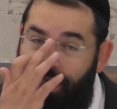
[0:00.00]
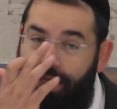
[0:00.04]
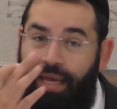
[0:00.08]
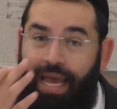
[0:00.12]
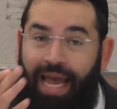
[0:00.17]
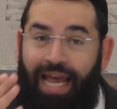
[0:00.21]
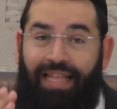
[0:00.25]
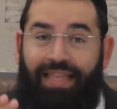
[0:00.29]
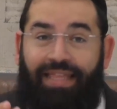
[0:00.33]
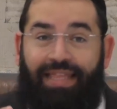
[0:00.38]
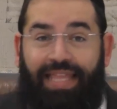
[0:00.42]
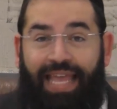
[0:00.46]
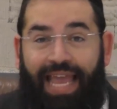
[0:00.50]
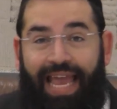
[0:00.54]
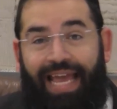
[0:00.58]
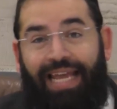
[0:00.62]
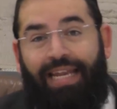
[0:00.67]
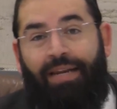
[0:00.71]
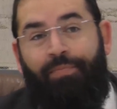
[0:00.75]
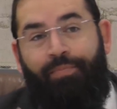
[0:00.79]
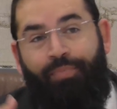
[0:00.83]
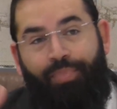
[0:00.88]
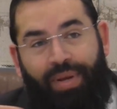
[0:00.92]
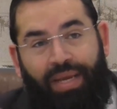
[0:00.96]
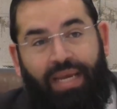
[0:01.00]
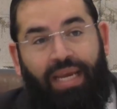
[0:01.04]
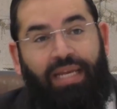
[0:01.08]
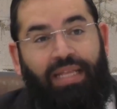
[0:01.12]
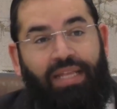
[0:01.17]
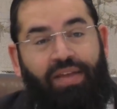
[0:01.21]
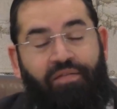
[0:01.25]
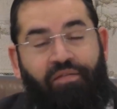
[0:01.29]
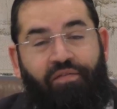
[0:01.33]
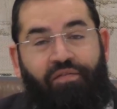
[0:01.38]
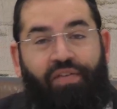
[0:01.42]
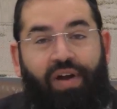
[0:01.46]
and then bring it
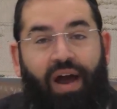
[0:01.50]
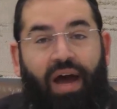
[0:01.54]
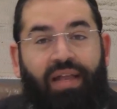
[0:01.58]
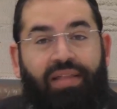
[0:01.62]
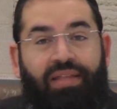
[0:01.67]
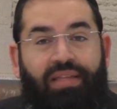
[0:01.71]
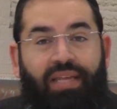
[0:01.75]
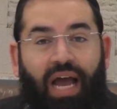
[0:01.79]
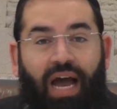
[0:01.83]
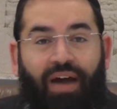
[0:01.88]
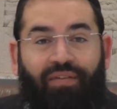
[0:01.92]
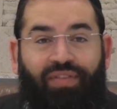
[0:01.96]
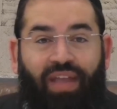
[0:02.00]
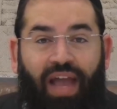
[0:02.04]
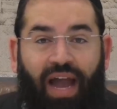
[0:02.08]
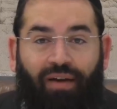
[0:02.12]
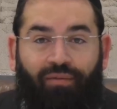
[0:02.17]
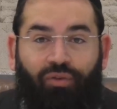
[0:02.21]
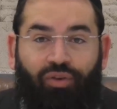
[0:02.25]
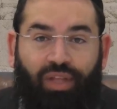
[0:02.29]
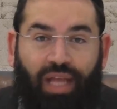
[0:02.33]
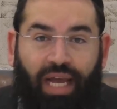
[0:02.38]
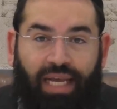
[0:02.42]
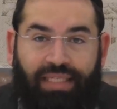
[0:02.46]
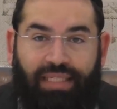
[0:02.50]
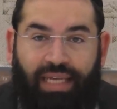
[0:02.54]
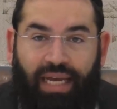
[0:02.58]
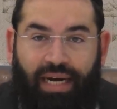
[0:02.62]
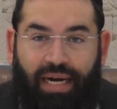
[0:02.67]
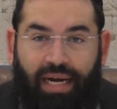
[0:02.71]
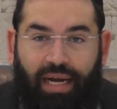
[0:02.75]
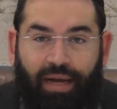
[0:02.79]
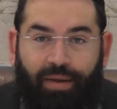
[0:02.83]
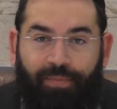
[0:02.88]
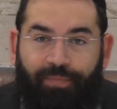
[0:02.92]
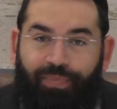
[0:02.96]
in front of the Avodah
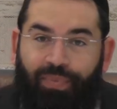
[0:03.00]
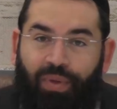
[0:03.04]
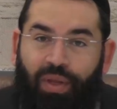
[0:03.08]
Zarah.